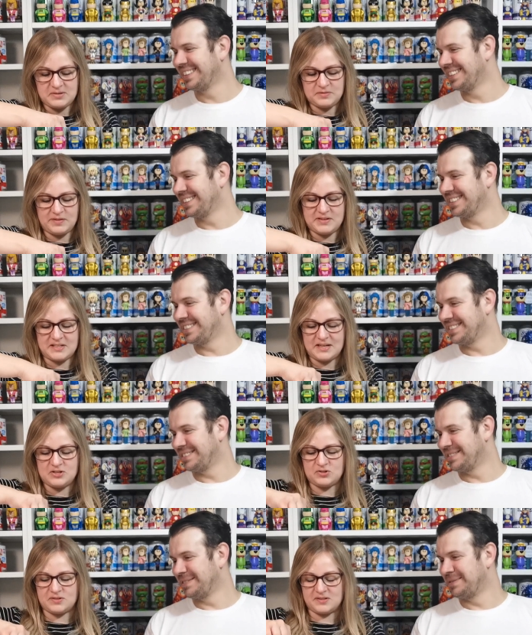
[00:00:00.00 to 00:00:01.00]
Speaker 1: this one's very
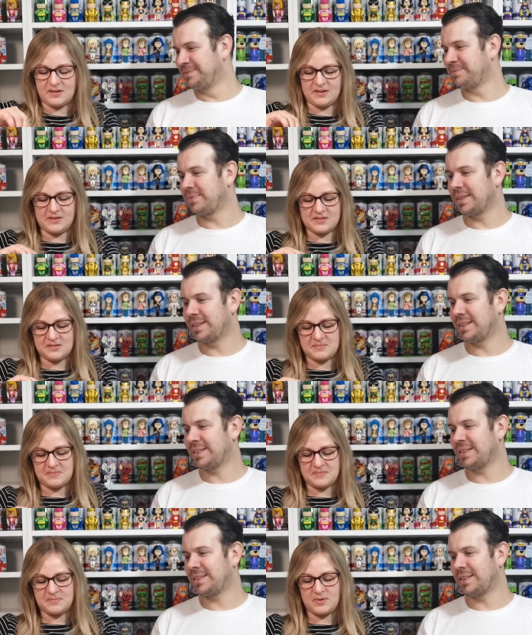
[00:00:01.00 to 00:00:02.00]
dangerous though, because
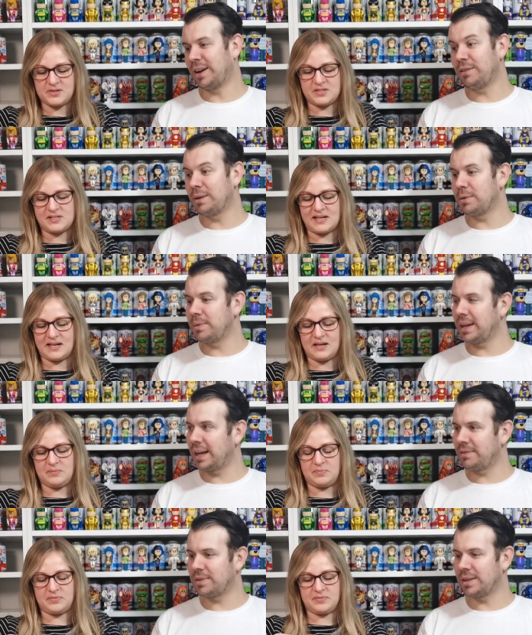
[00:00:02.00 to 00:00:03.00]
once. Alright, well, be
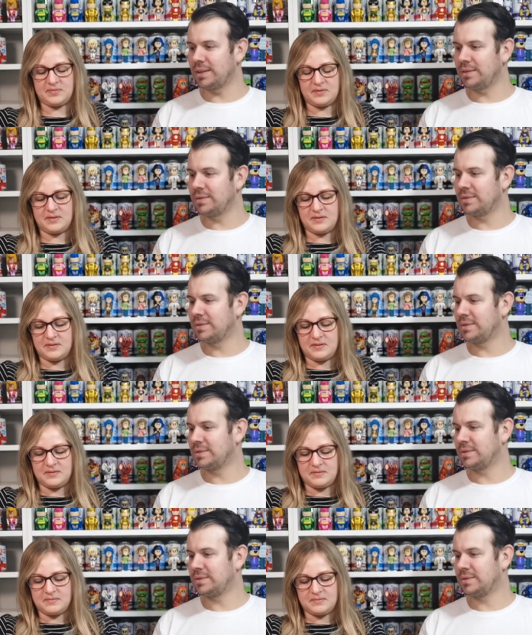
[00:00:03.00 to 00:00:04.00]
careful
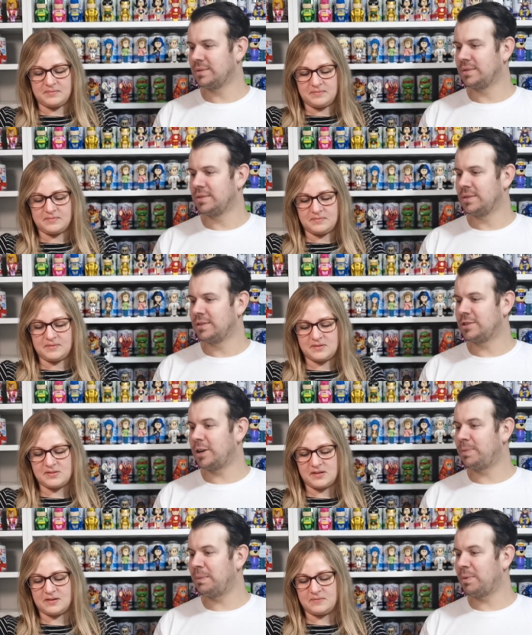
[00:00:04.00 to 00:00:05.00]
Speaker 2: then. Show
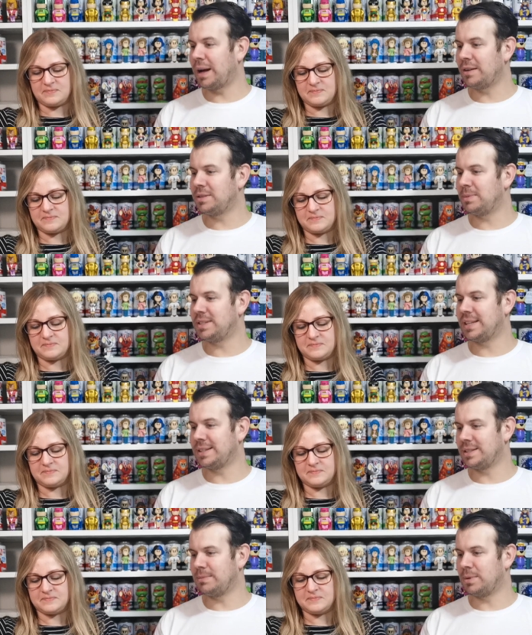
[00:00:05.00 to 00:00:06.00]
it. people how to be
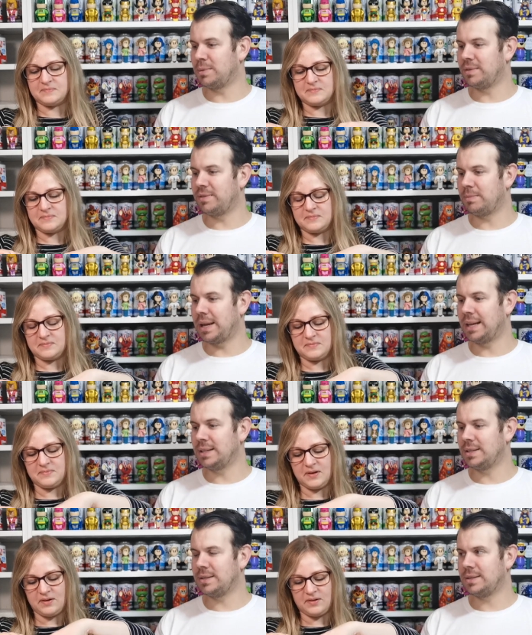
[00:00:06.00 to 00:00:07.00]
sensible with a blade.
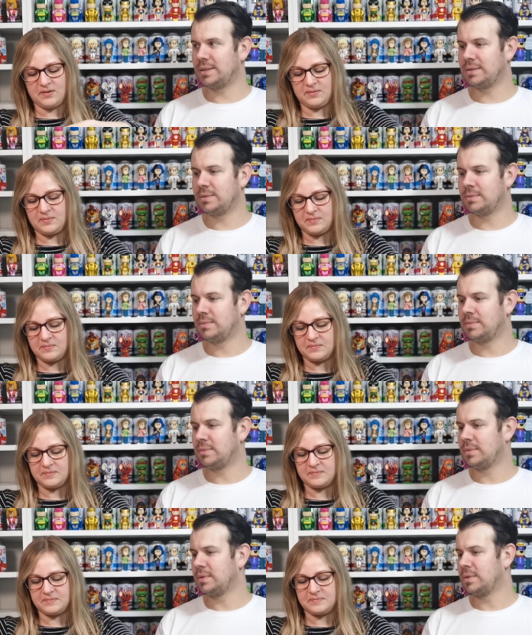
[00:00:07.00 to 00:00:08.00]
No.
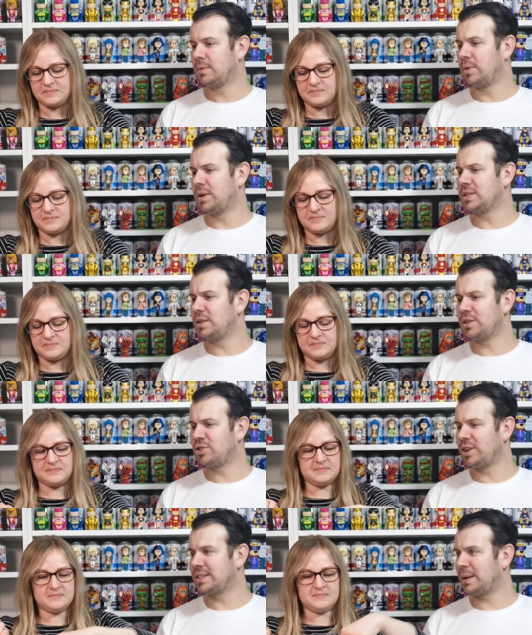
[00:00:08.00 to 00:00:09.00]
What, so you're trying